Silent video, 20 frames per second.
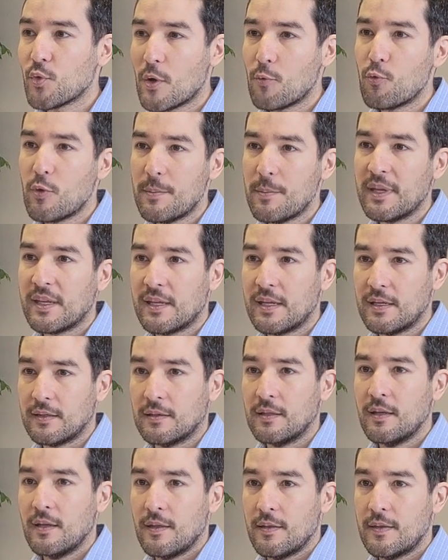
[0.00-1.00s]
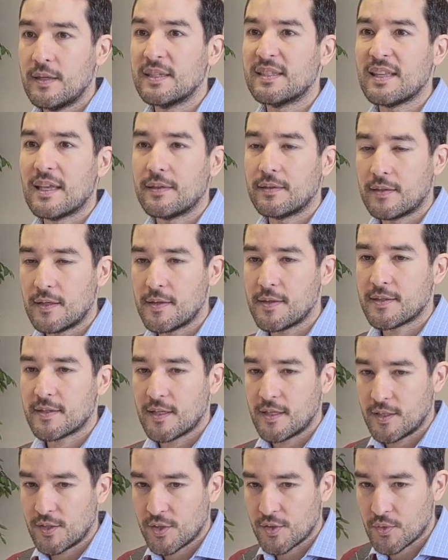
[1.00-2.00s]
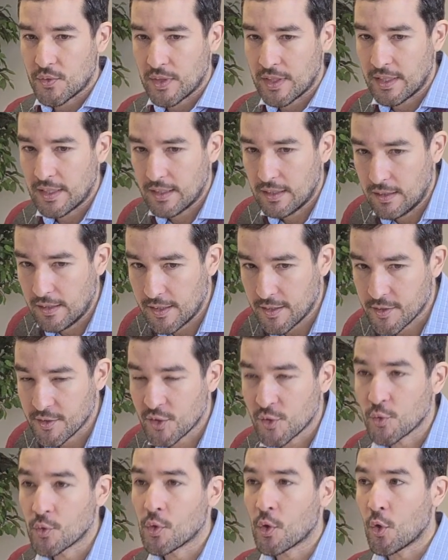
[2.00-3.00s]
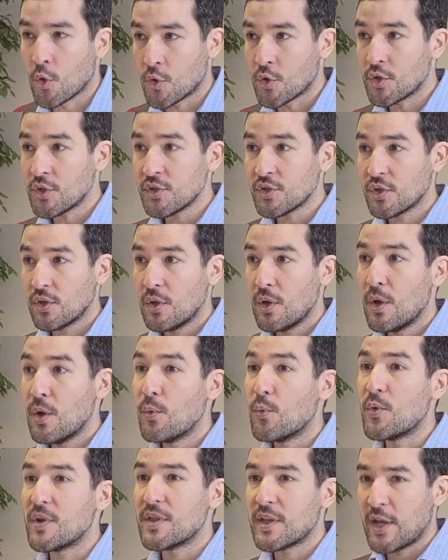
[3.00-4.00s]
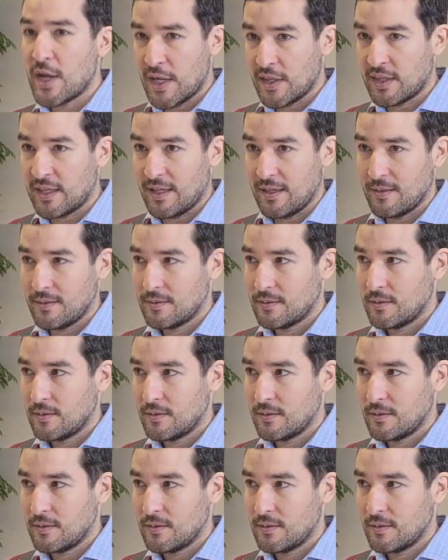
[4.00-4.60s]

we begin this 19th century literature course with Goethe,